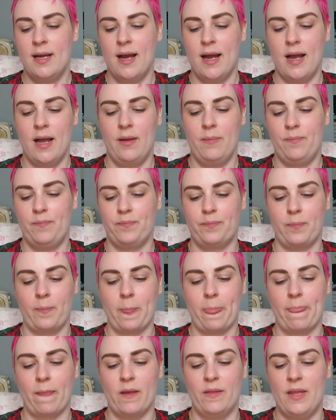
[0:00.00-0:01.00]

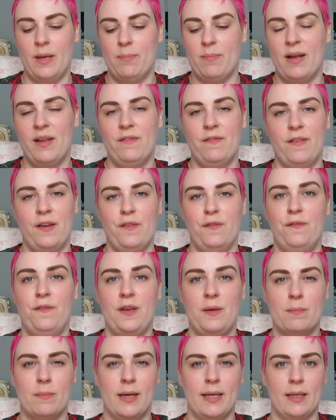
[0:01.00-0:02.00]
then my
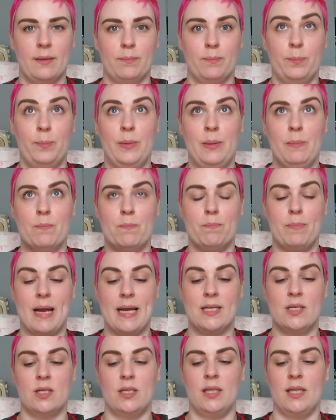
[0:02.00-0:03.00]
feet might be
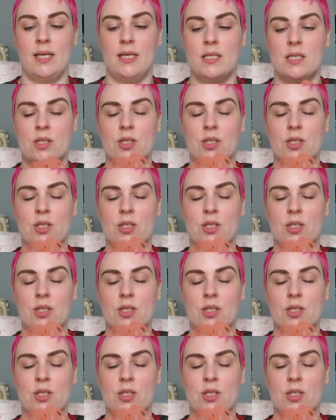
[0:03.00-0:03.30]
better in these.